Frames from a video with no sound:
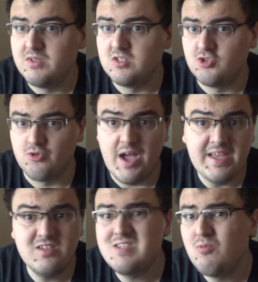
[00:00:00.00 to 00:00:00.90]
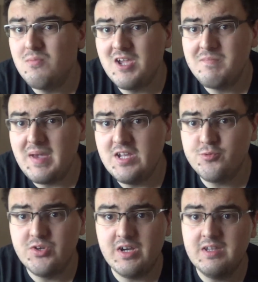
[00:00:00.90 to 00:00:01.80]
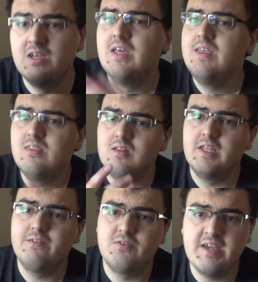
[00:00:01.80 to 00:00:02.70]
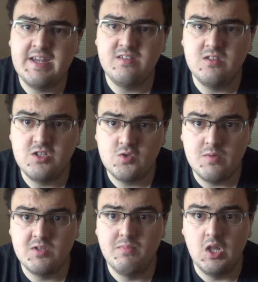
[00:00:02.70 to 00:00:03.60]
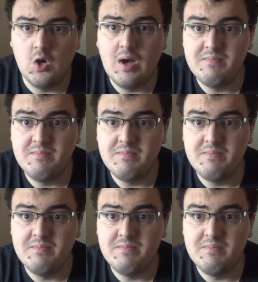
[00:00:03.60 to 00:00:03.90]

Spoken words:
to trying to support me on Patreon, the link for that is in the description below.